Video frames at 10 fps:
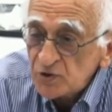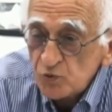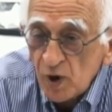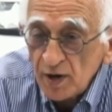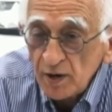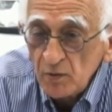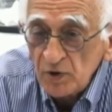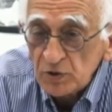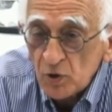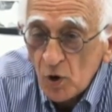Last
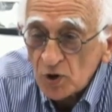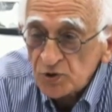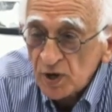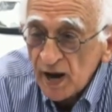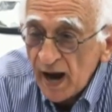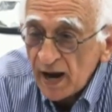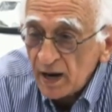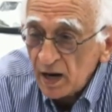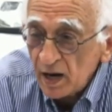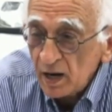one which caused
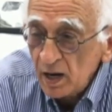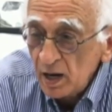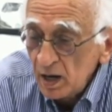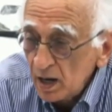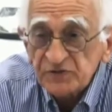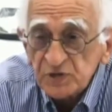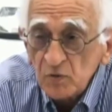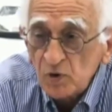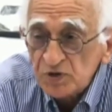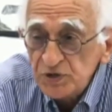
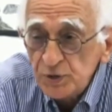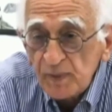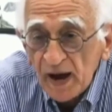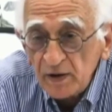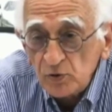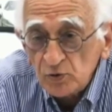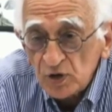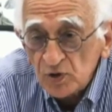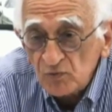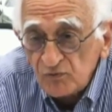deaths was in
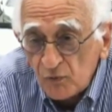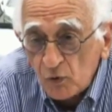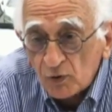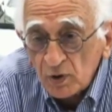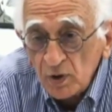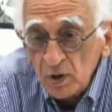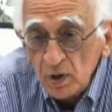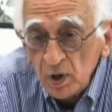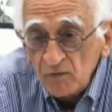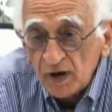Japan in 2004,
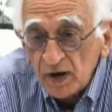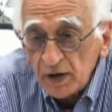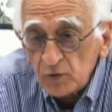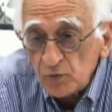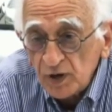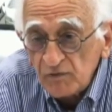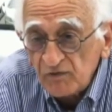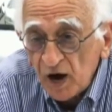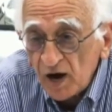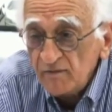where
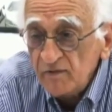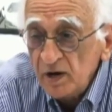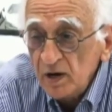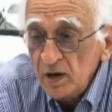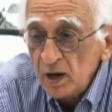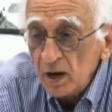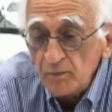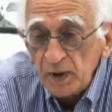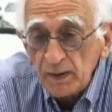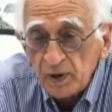125
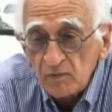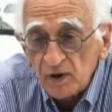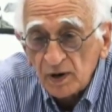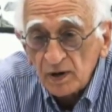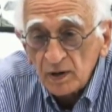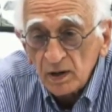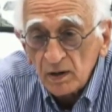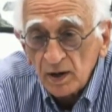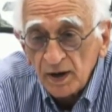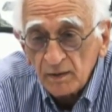people were